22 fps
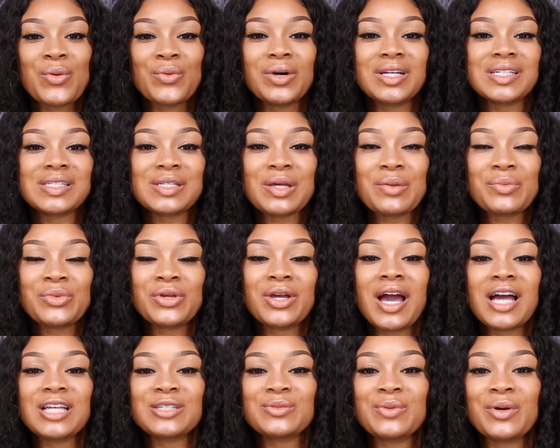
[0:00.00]
What's up you
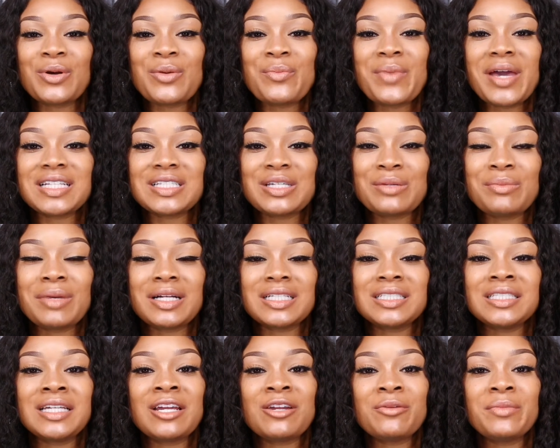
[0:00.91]
guys? Welcome back to my
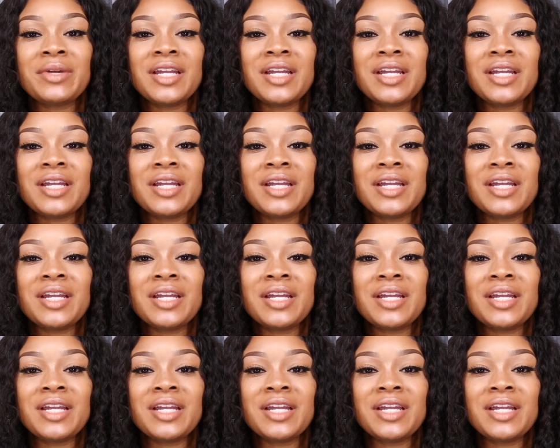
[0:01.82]
channel.